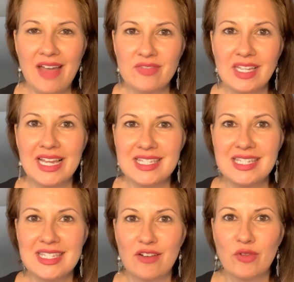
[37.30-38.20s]
the
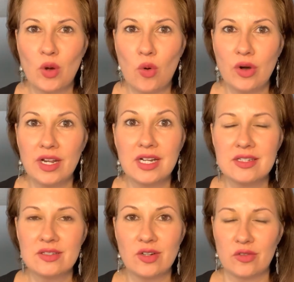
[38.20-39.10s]
lessons I've recorded,
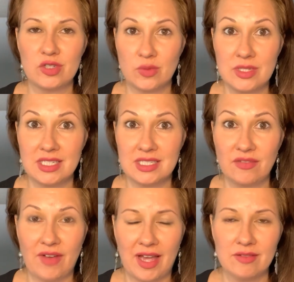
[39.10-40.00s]
because there's
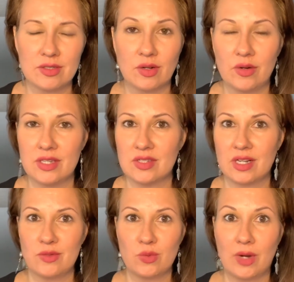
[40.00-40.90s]
365. So yesterday
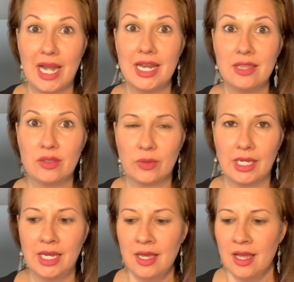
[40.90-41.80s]
was
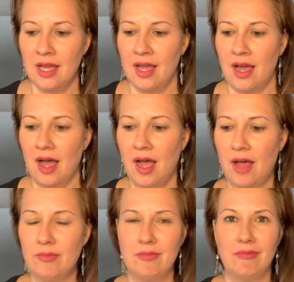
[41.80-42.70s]
183.
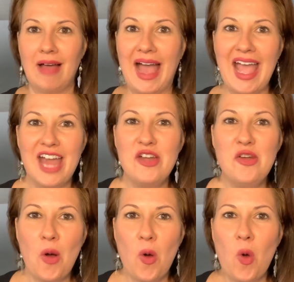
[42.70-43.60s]
I had
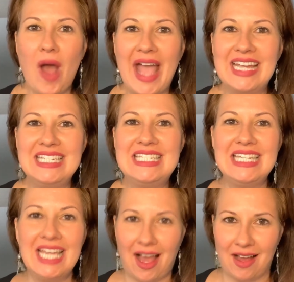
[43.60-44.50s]
no
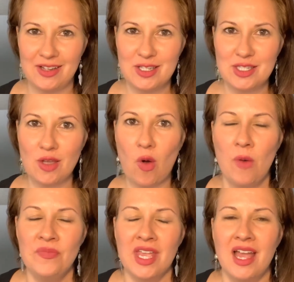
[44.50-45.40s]
idea. So
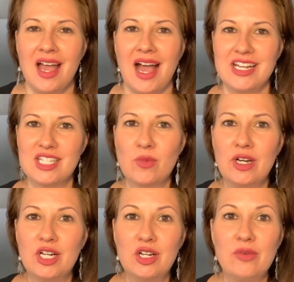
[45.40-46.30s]
I just
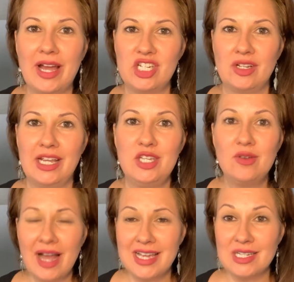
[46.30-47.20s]
want to congratulate you
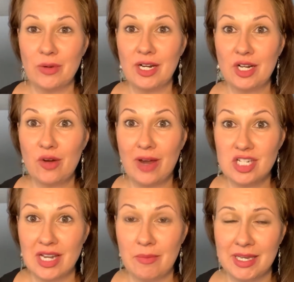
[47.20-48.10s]
guys. I want to
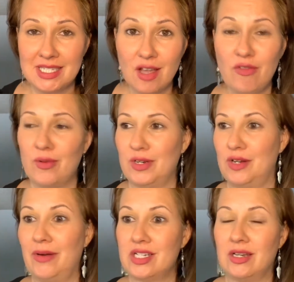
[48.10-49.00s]
congratulate myself. I want to
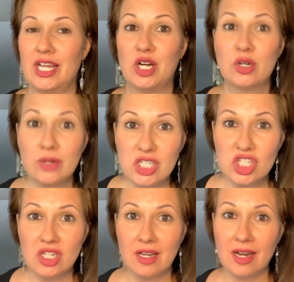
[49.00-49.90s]
congratulate
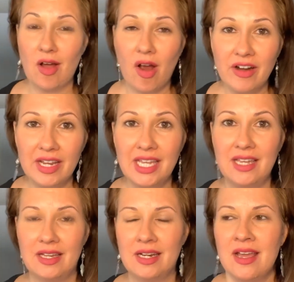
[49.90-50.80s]
Christian and Ari
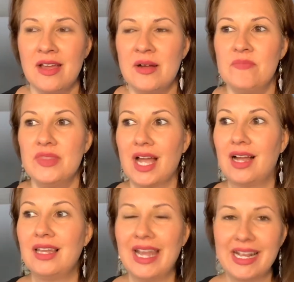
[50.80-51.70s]
and the
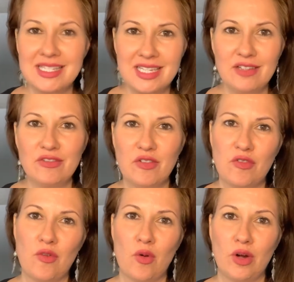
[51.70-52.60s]
collective
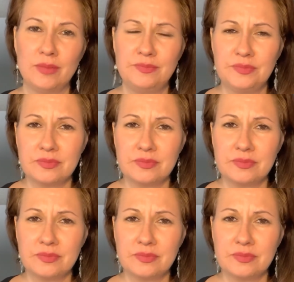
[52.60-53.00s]
for